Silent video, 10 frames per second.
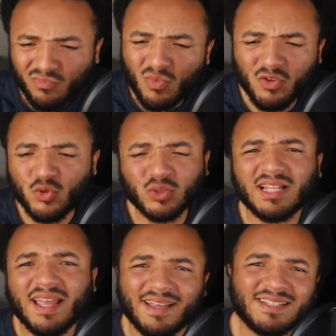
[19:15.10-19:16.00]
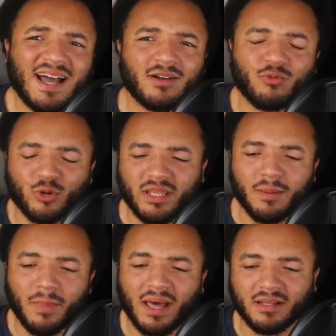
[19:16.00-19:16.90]
So it's like, it's kind of really
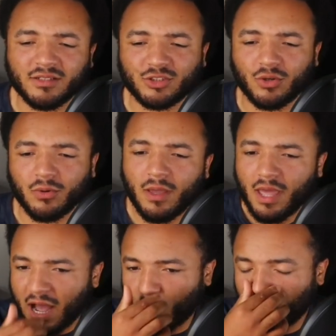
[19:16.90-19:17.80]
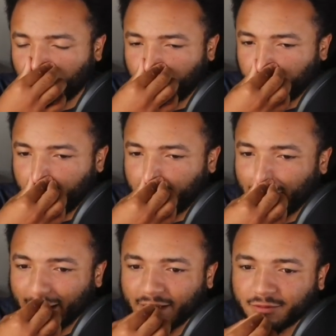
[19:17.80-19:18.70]
imbalanced. So I want to put in
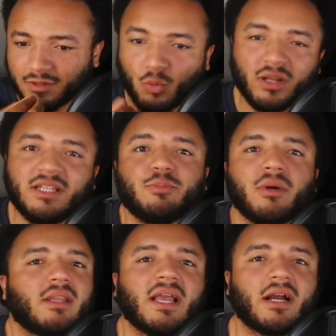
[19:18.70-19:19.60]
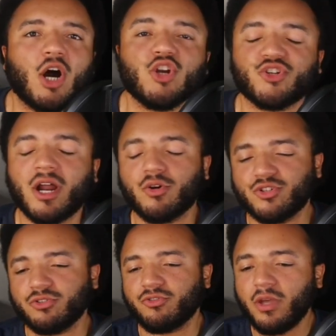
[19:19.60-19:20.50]
like, I want to at least put in like 100 hours
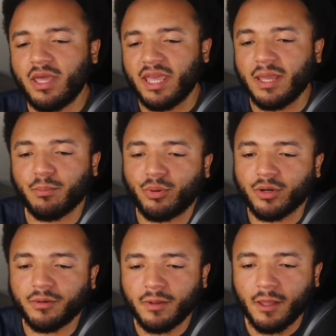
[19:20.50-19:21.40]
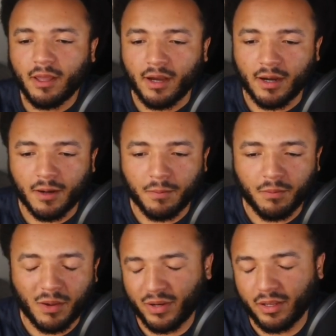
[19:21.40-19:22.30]
of input.
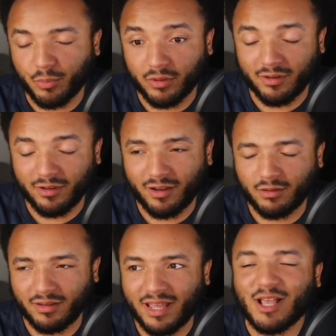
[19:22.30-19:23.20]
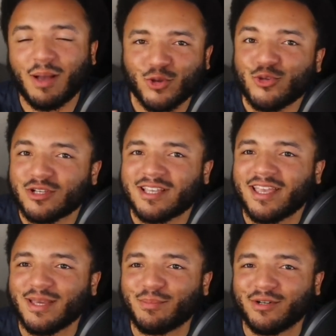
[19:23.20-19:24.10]
I'm so used to
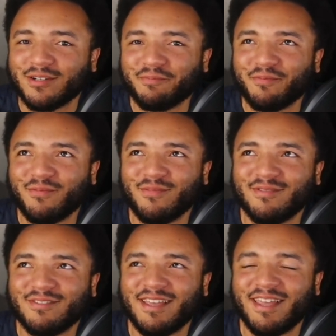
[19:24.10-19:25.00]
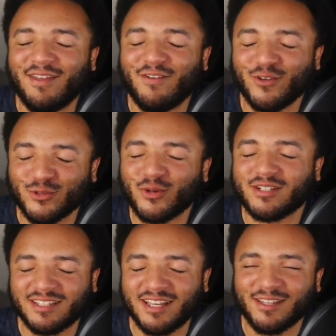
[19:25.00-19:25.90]
saying input. It feels weird to
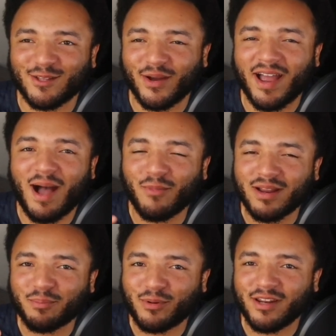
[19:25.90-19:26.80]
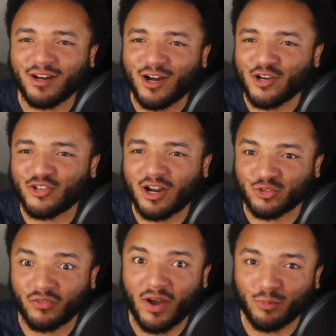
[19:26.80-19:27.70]
say it the other way. I'm about to put in 100 hours
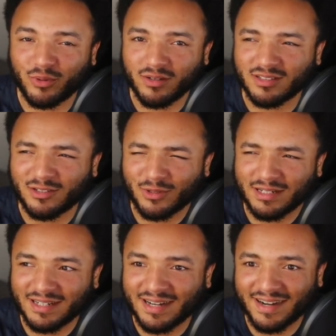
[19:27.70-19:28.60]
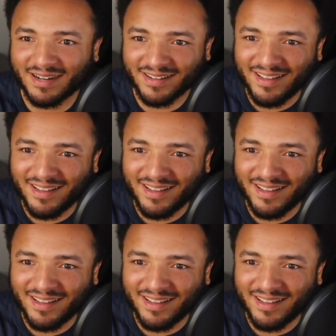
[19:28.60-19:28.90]
of output. Oh, God.